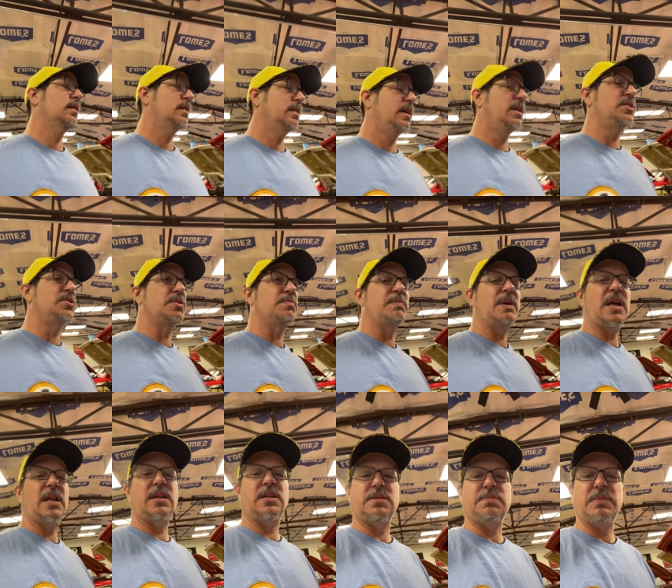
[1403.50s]
engine
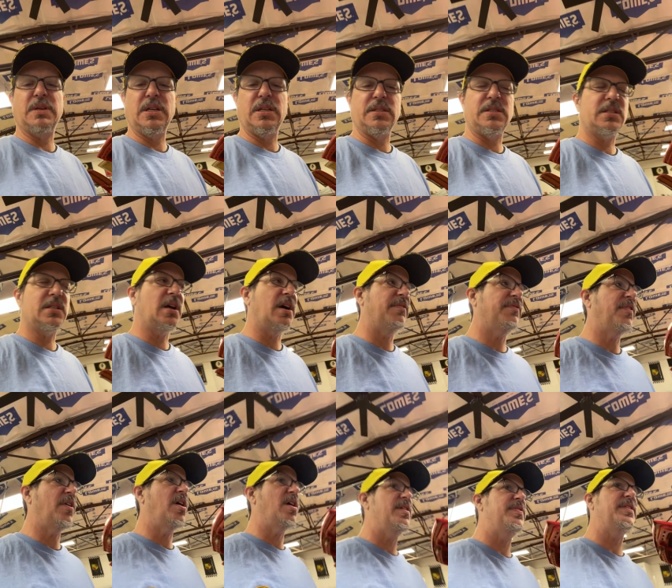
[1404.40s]
management stuff
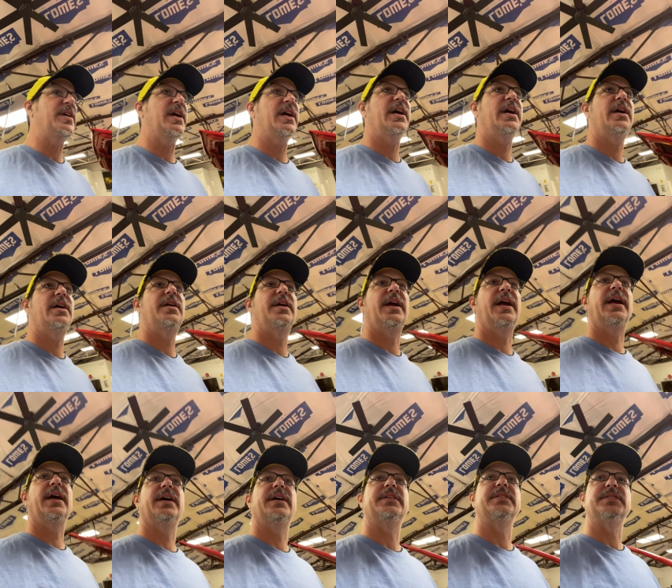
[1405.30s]
on there
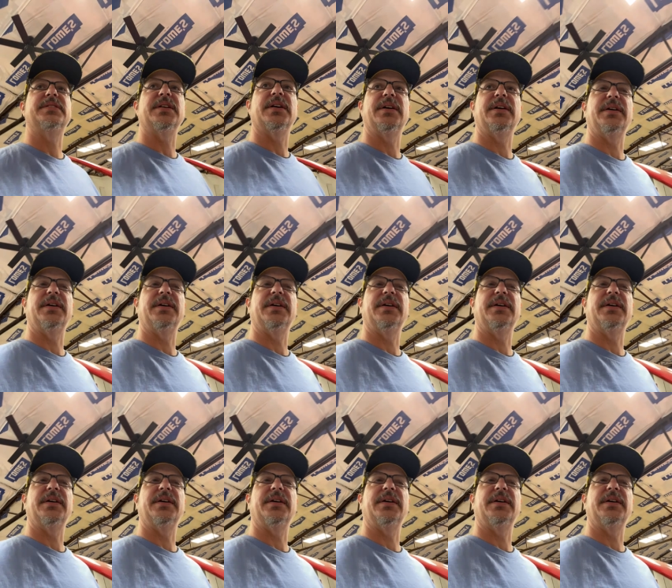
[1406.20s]
and